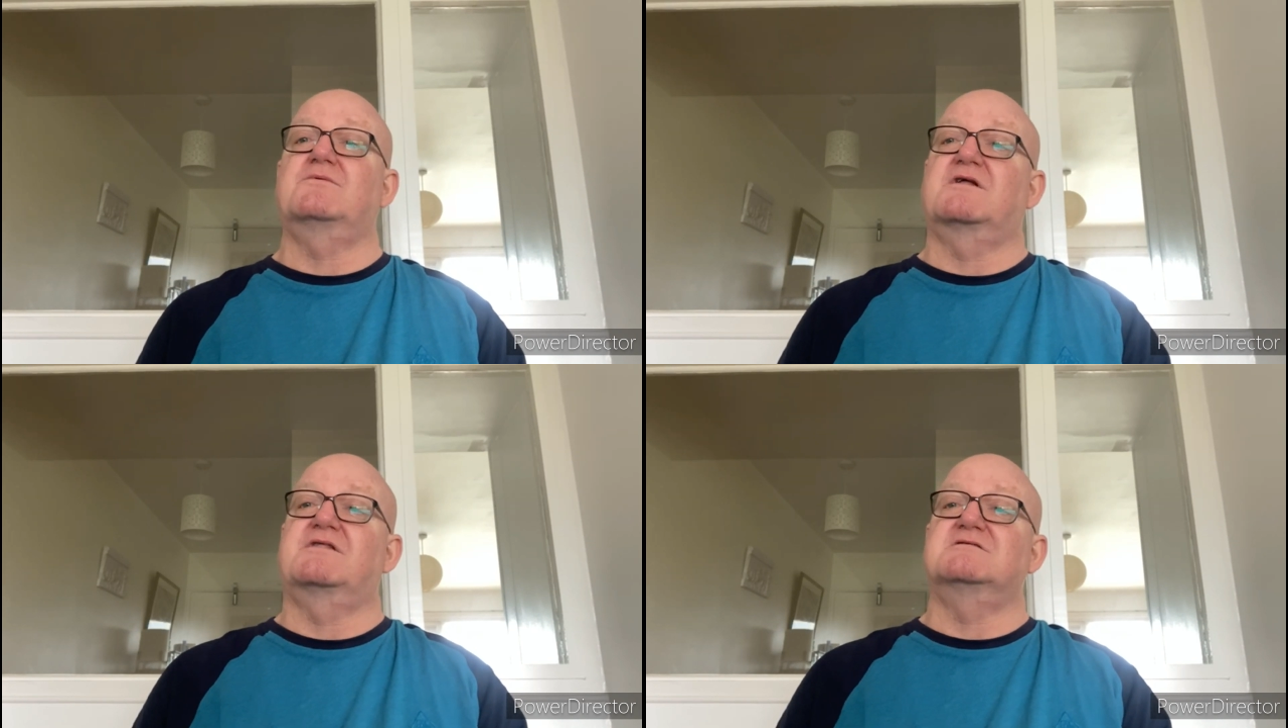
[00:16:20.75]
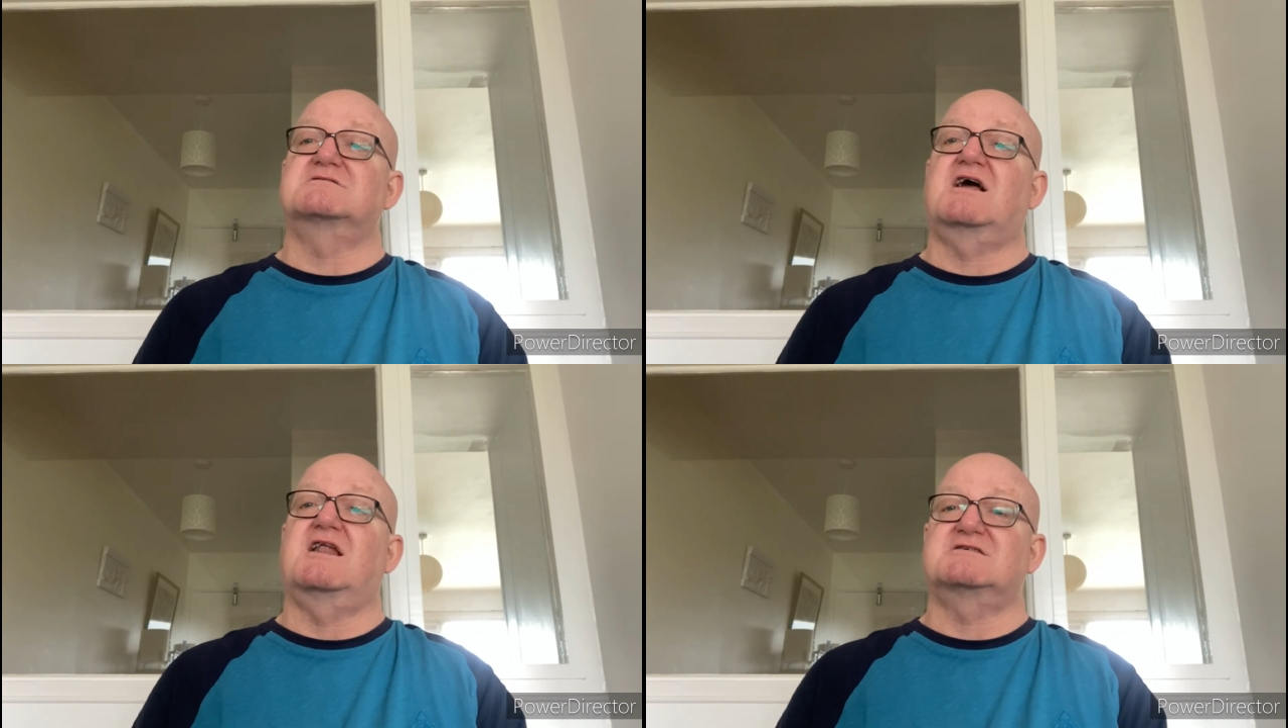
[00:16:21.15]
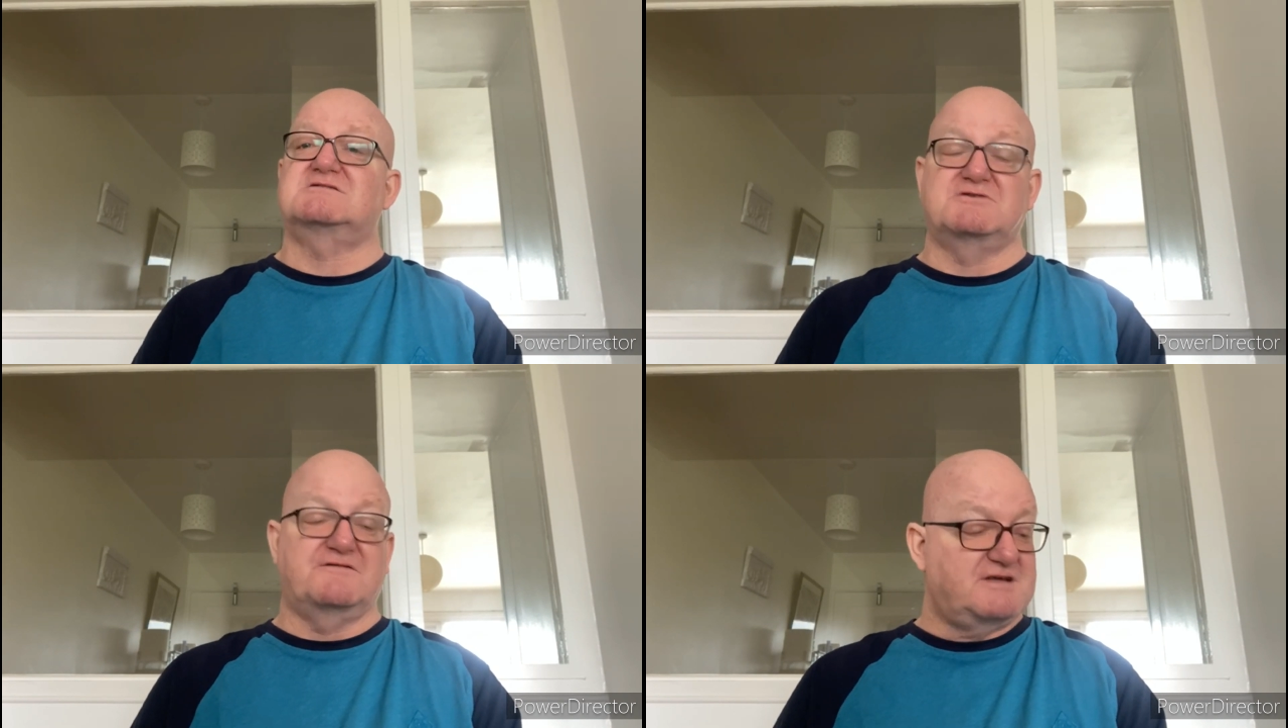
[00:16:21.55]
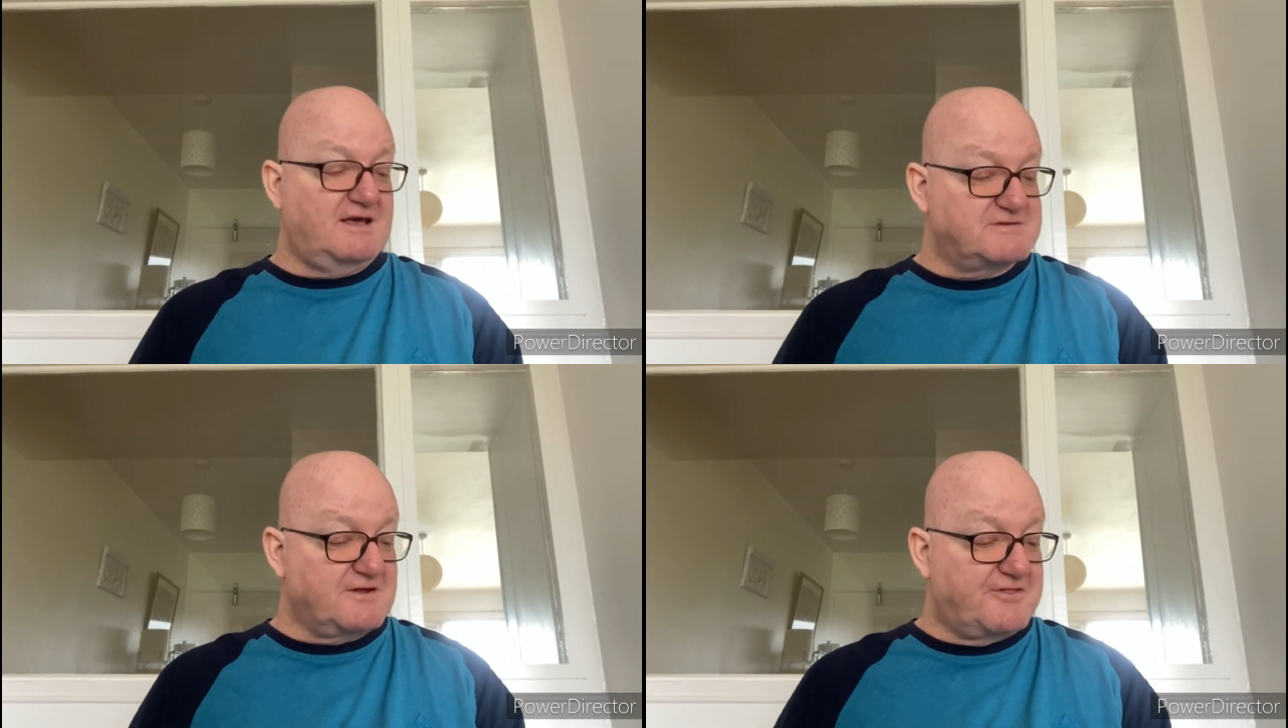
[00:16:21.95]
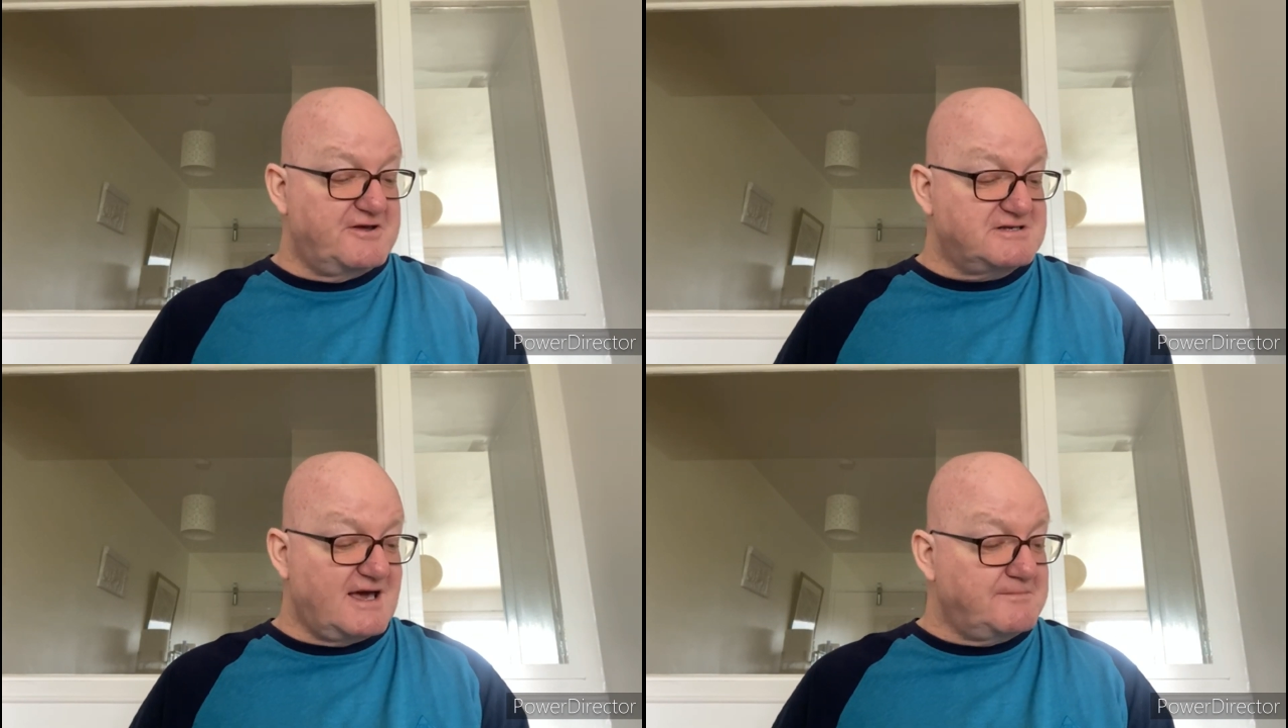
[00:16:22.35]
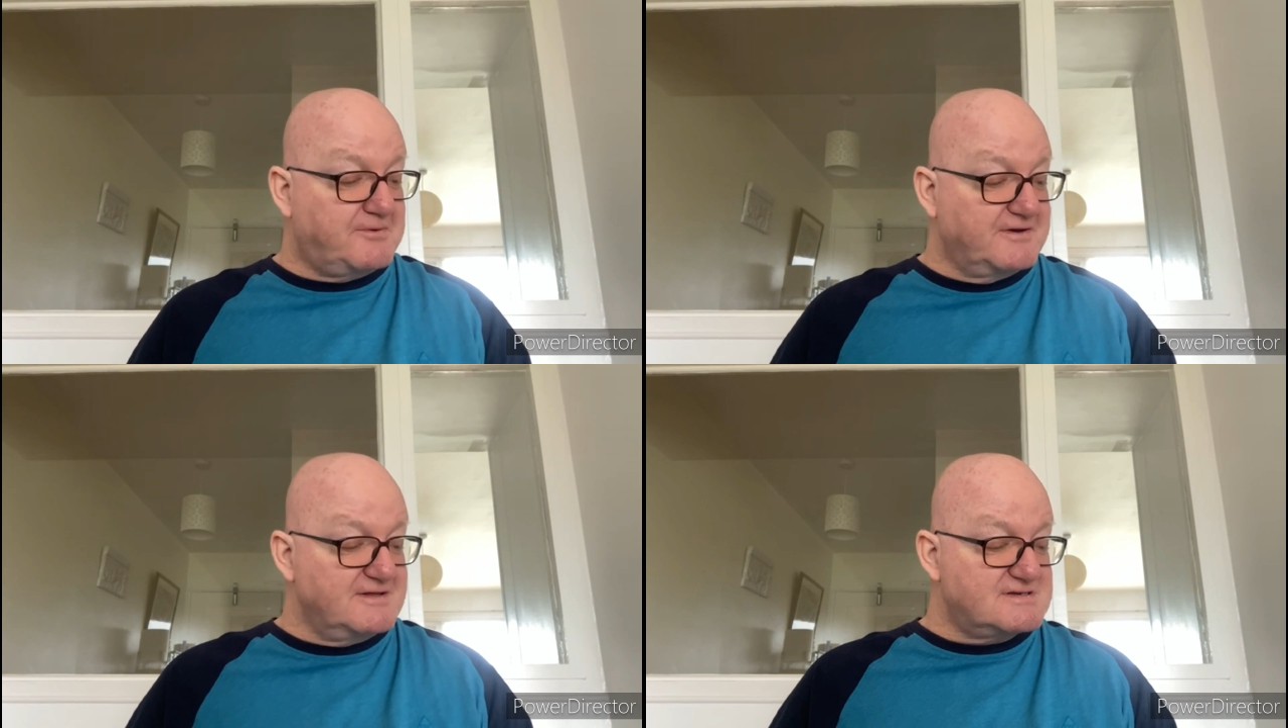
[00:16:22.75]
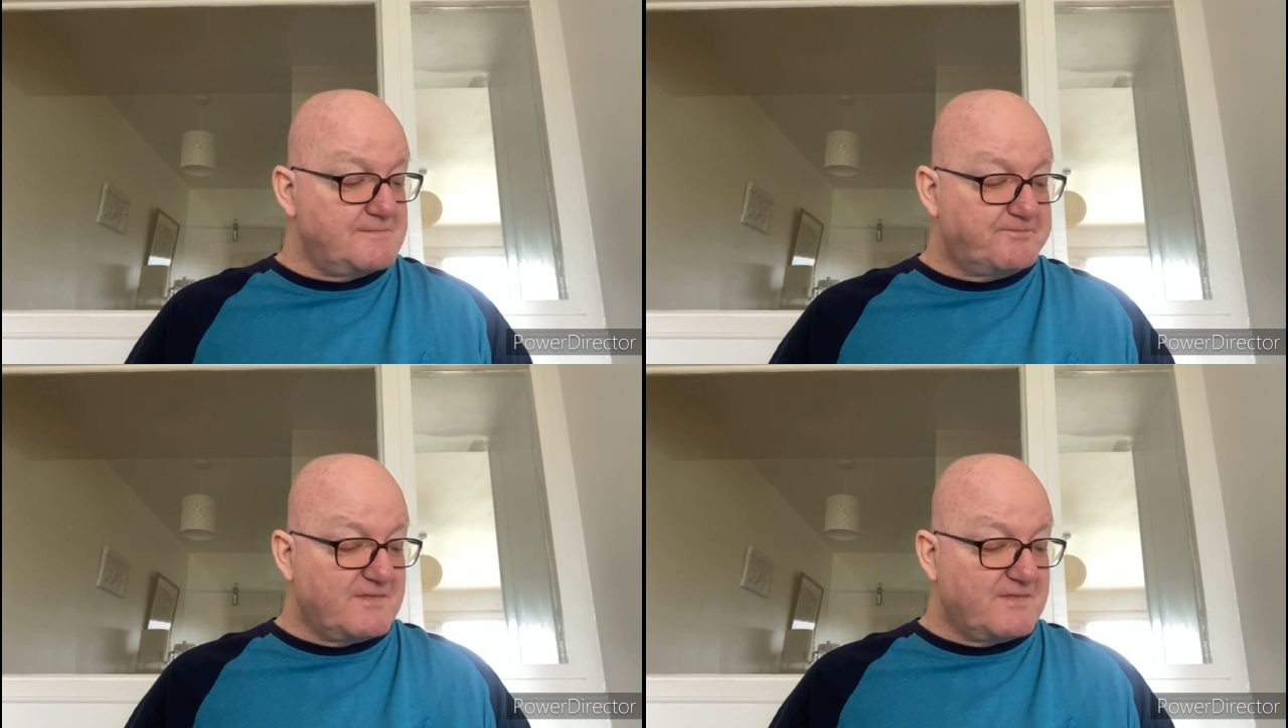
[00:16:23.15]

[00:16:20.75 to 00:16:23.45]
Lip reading: one of those cluster of teams on 38 points.